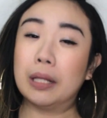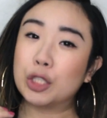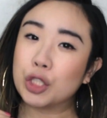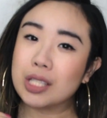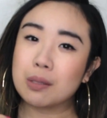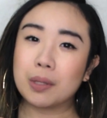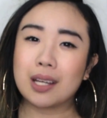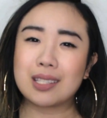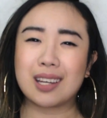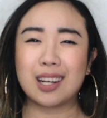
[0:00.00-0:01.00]
blushes
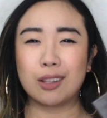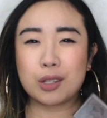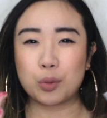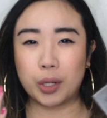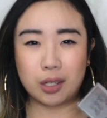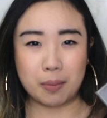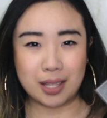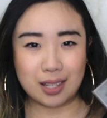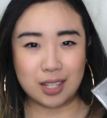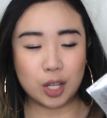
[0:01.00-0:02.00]
because it kind of looks weird in
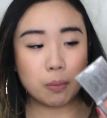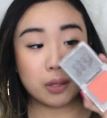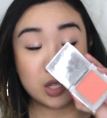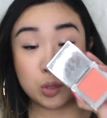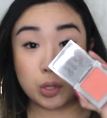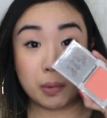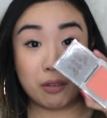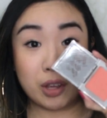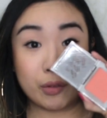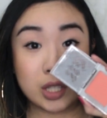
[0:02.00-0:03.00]
my skin tone, but this is one of
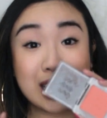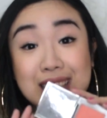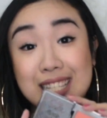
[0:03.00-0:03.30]
my favorites.